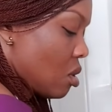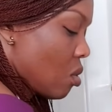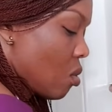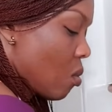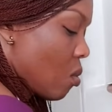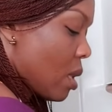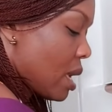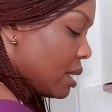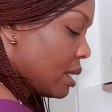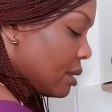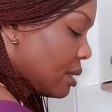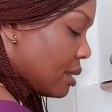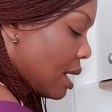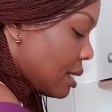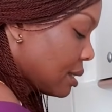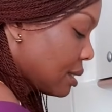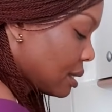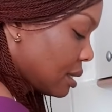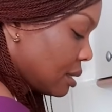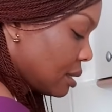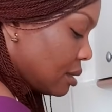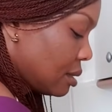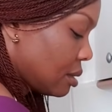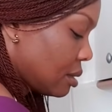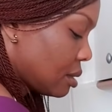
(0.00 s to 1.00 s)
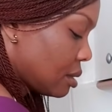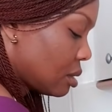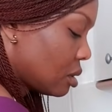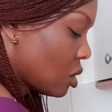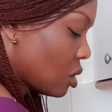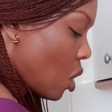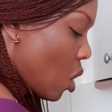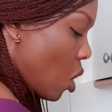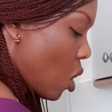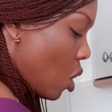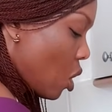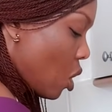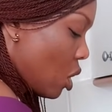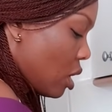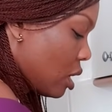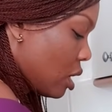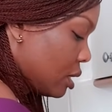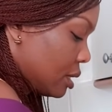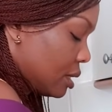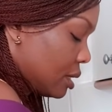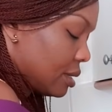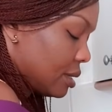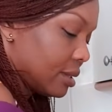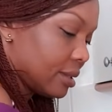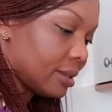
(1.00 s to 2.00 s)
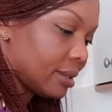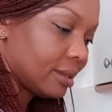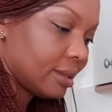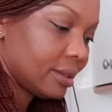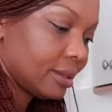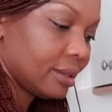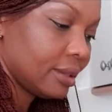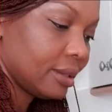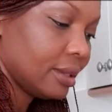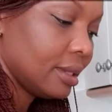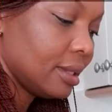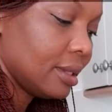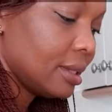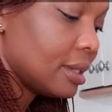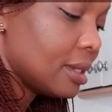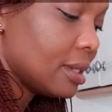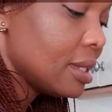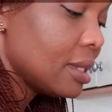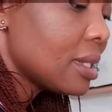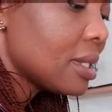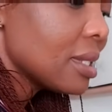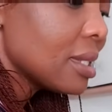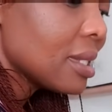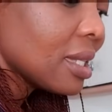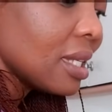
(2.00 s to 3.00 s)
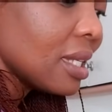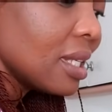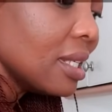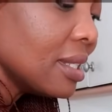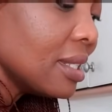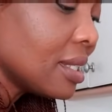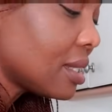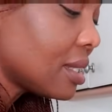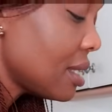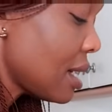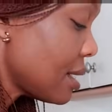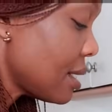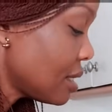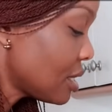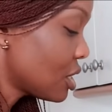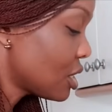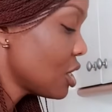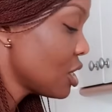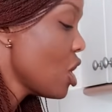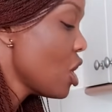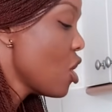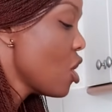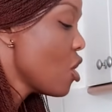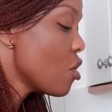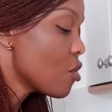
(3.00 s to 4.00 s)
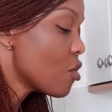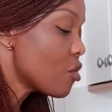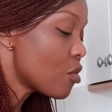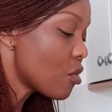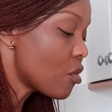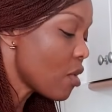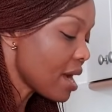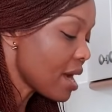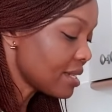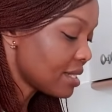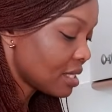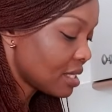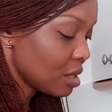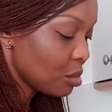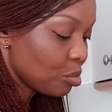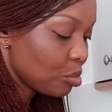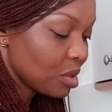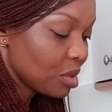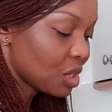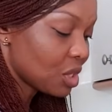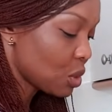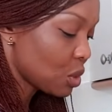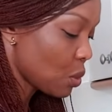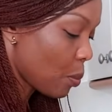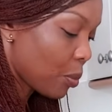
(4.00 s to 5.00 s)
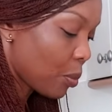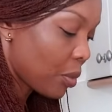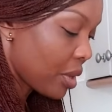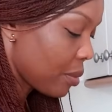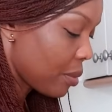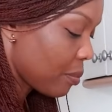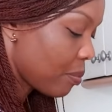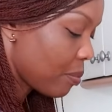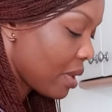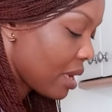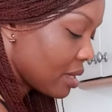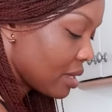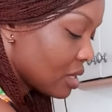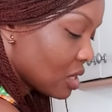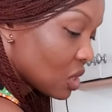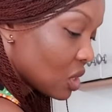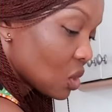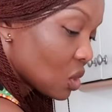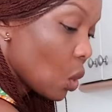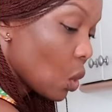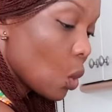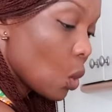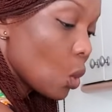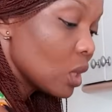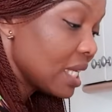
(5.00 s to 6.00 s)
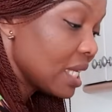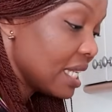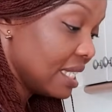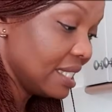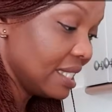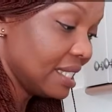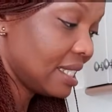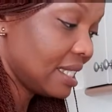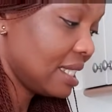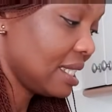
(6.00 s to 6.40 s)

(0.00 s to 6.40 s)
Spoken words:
When that's done, this is the easiest recipe to prepare. So easy.